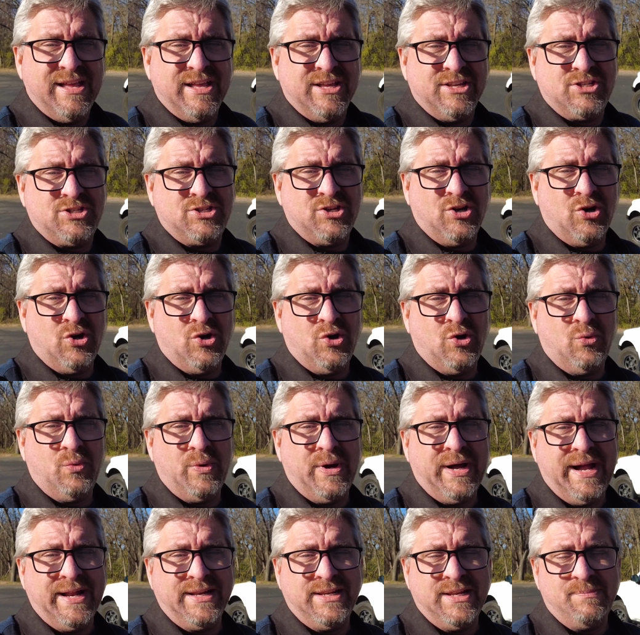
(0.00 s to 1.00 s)
So
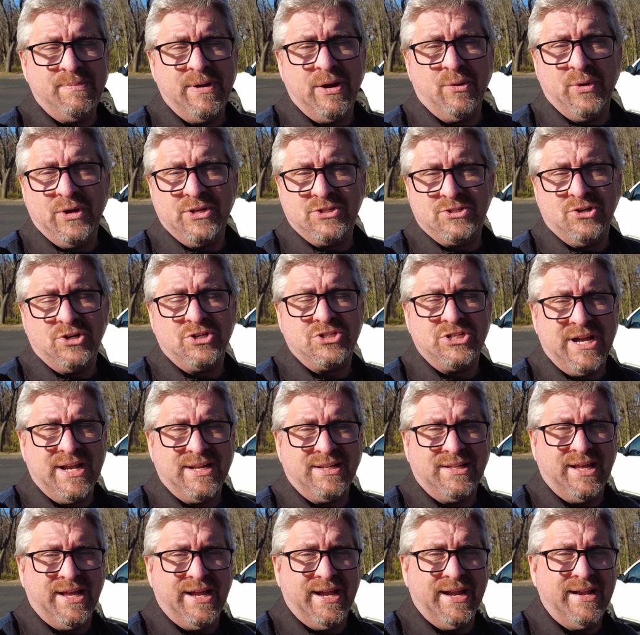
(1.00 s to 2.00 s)
I did my research
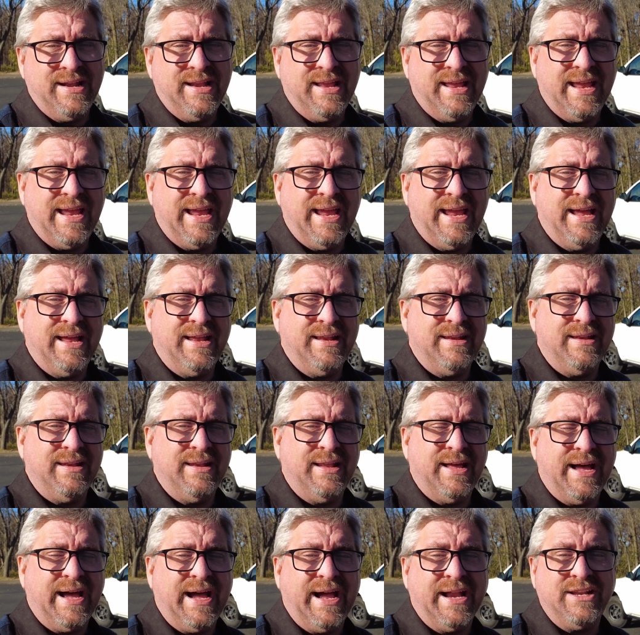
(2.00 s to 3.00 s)
online and
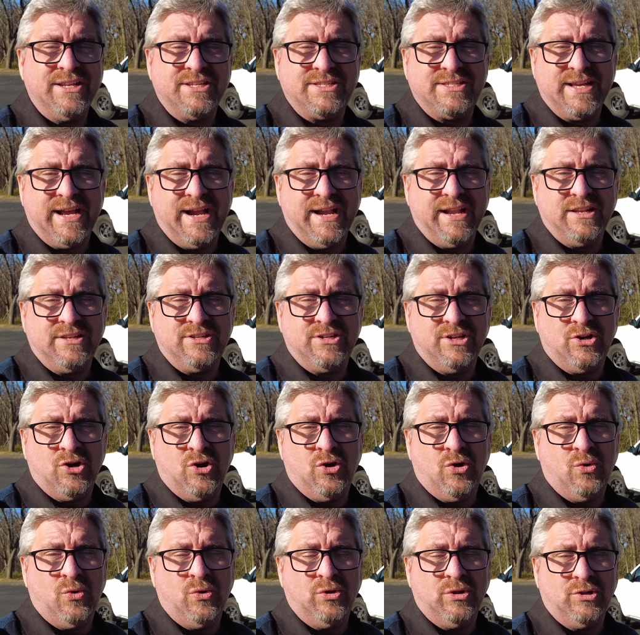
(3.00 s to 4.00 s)
I decided to
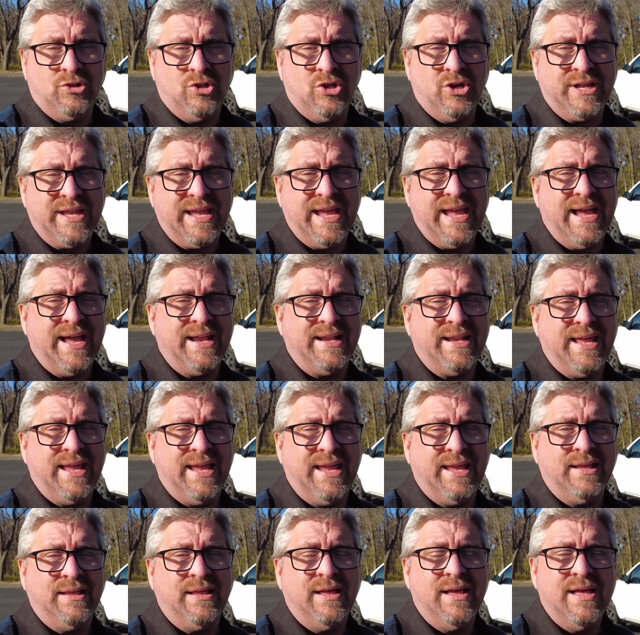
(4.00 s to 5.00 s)
go look at
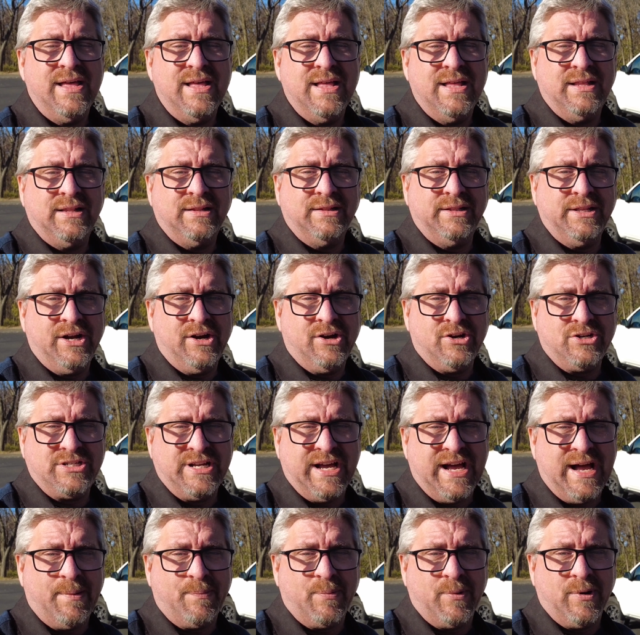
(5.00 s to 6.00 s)
a Lear
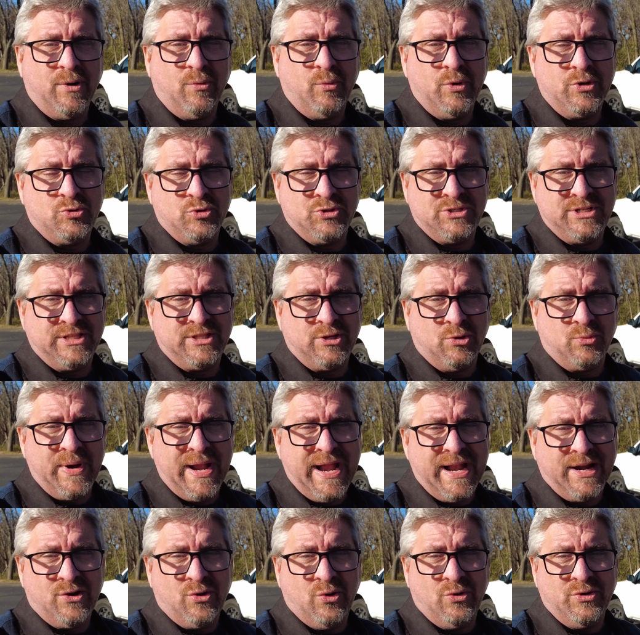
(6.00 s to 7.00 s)
topper, which was at the
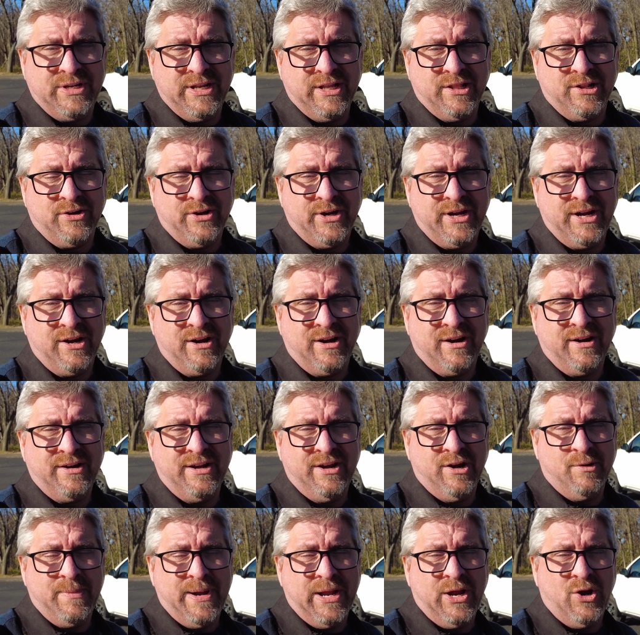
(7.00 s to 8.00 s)
Radco dealer here
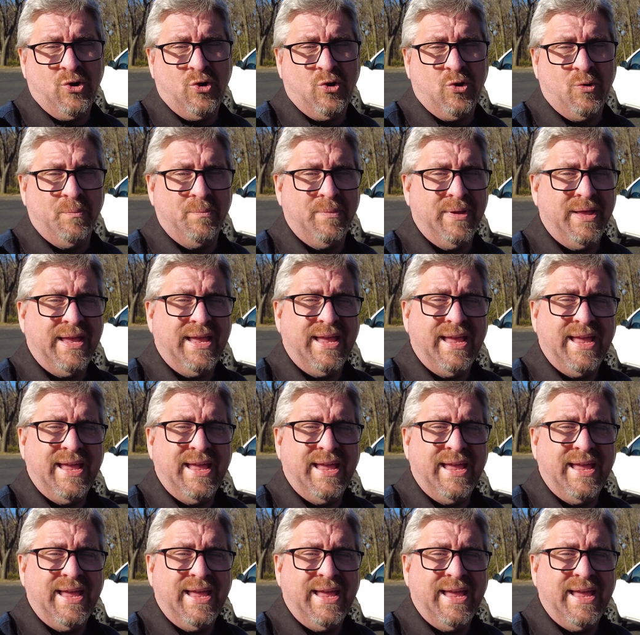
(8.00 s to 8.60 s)
near my home.